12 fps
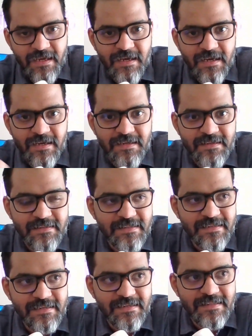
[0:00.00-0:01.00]
uh,
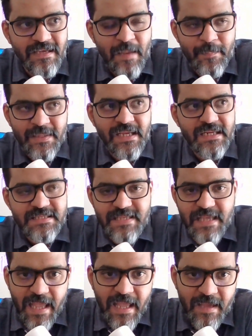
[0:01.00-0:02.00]
uh, the
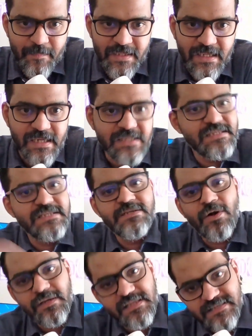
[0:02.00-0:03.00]
hepatitis a hepatitis
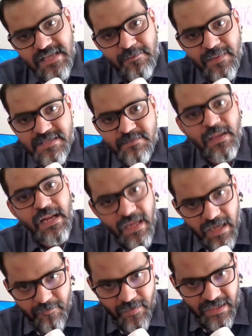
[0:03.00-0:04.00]
is not the same as
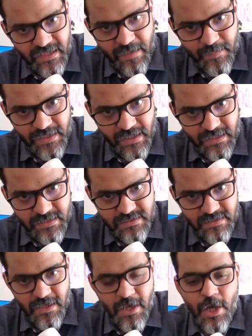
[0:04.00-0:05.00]
malaria affecting
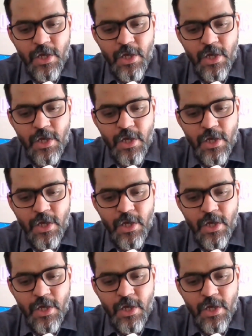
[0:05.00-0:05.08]
hepatitis